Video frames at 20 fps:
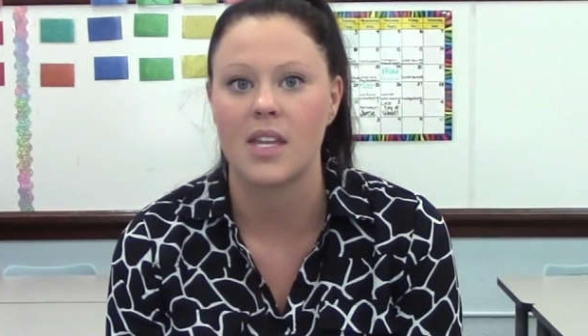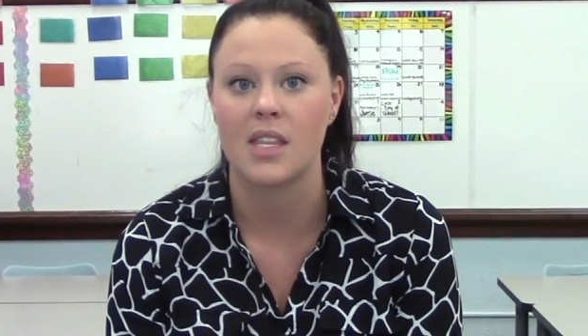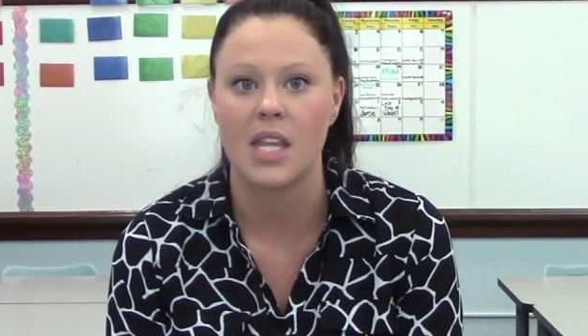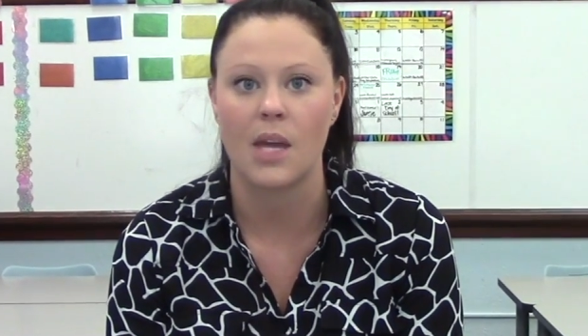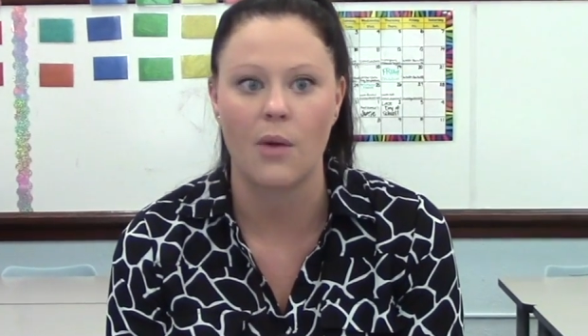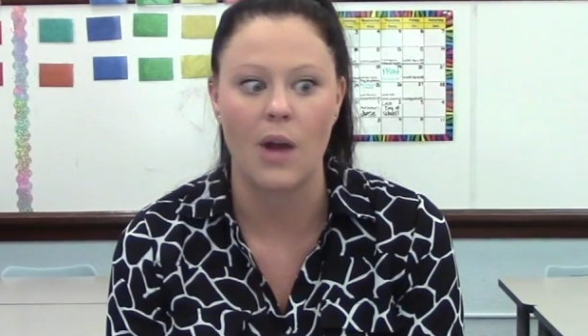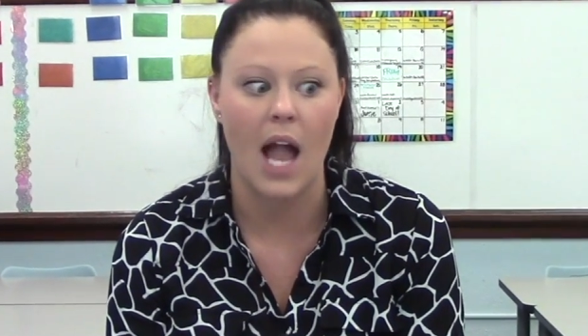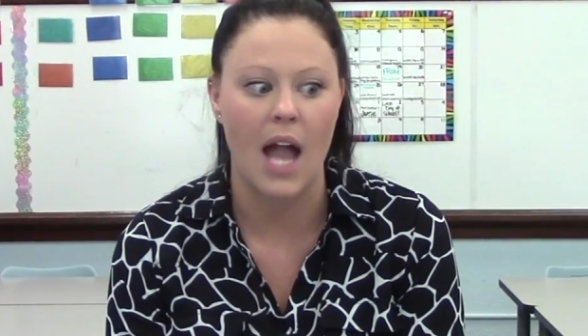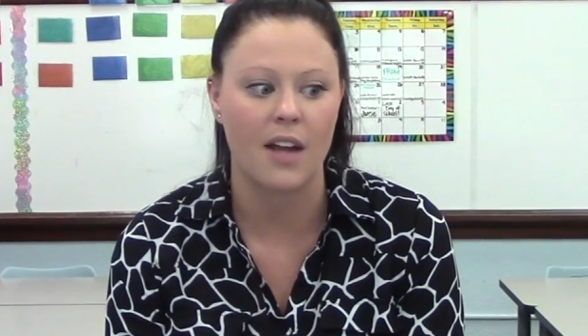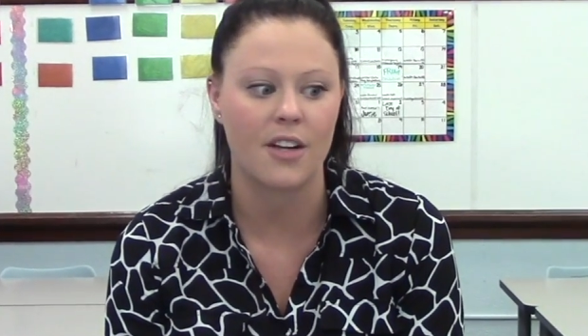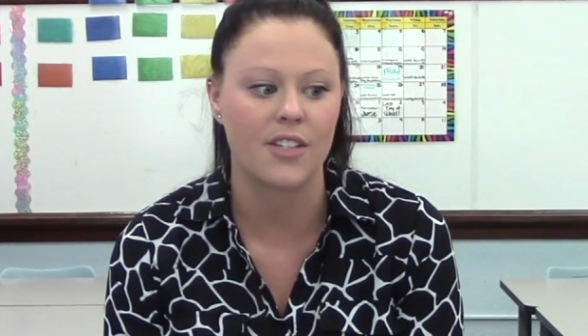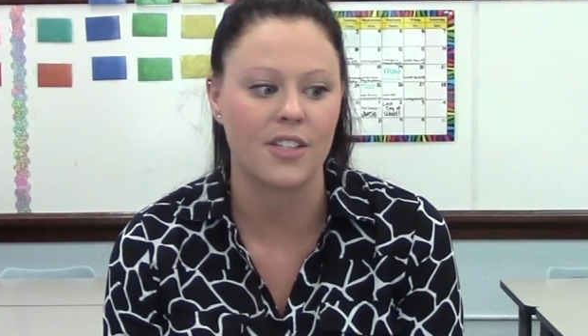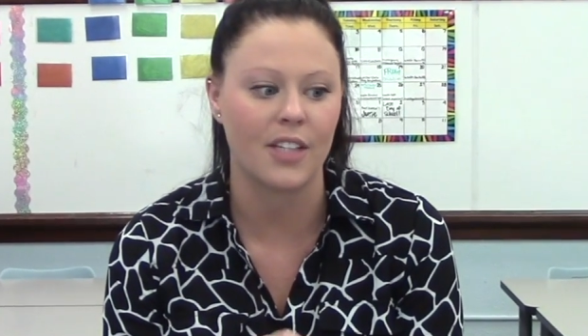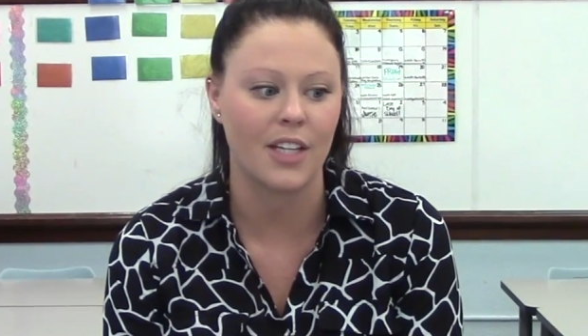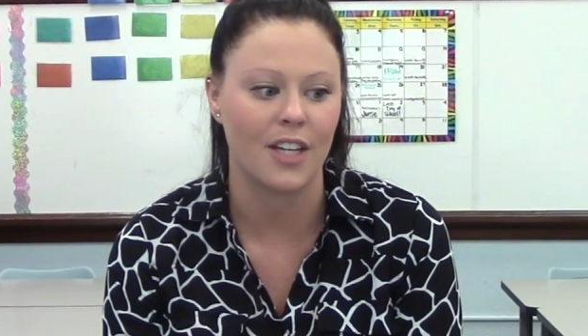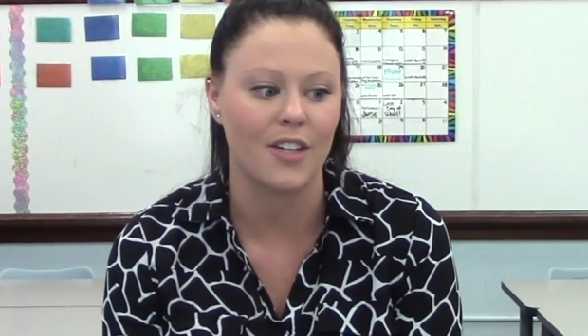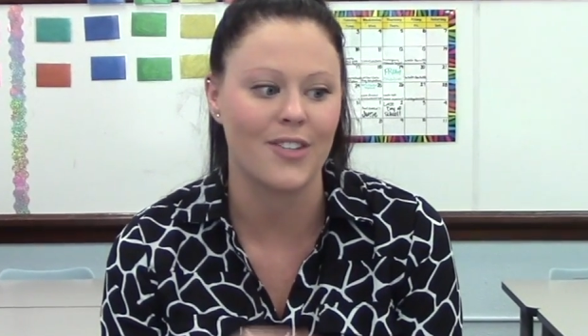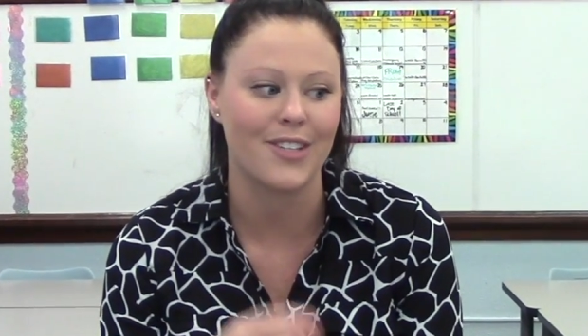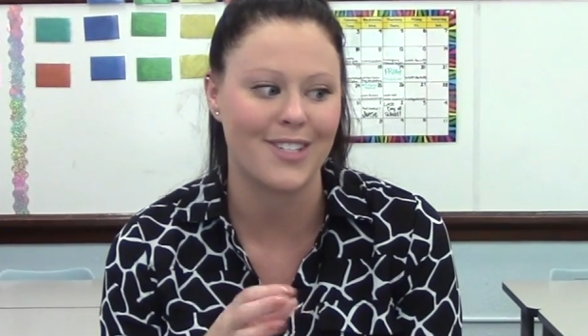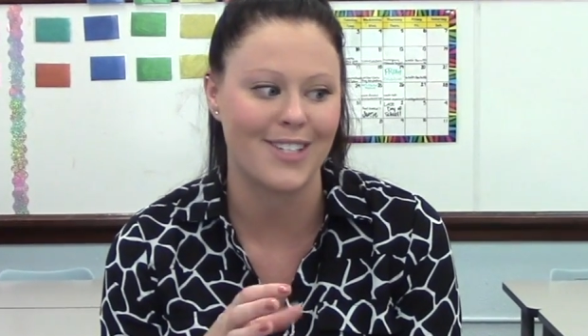and they were actually
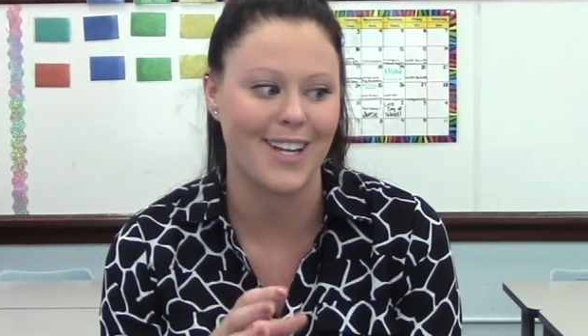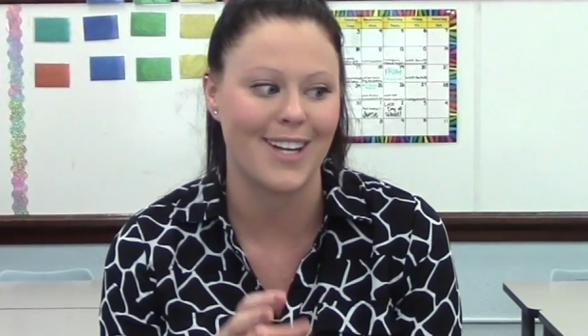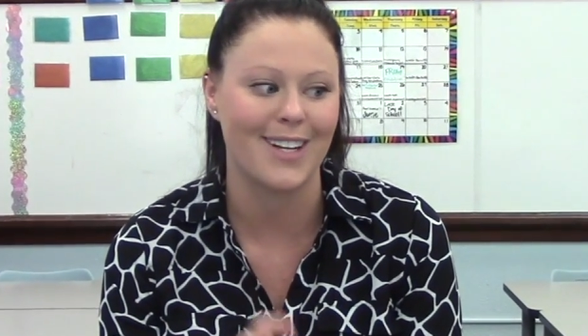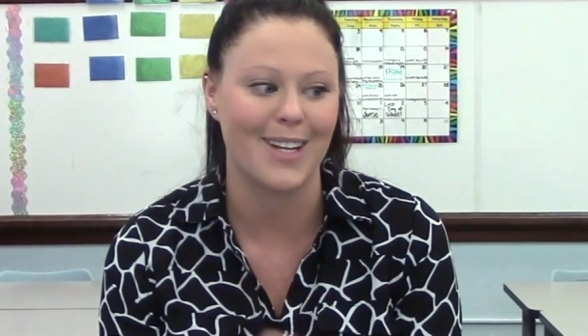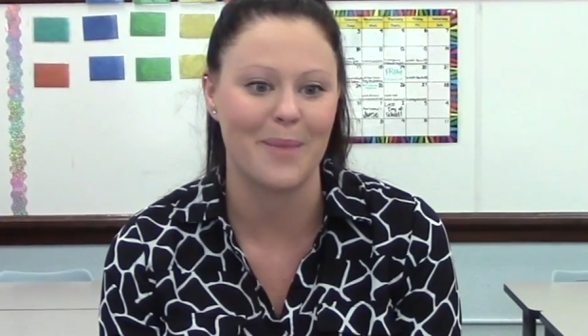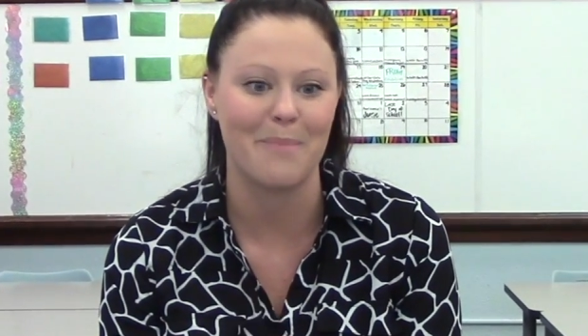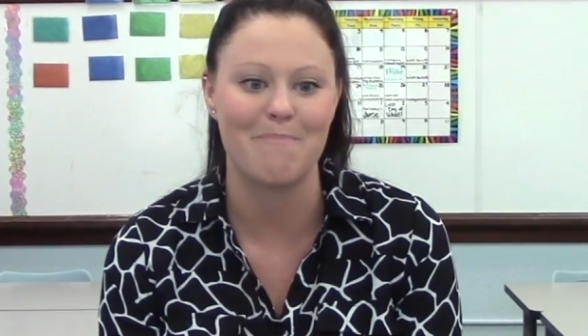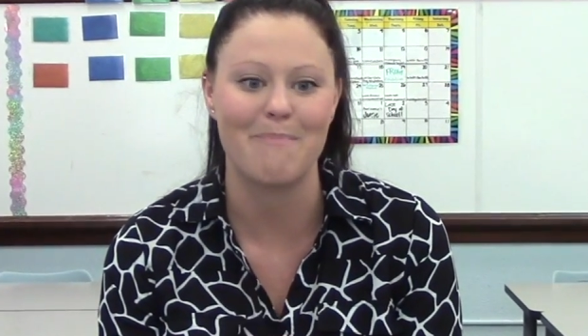understanding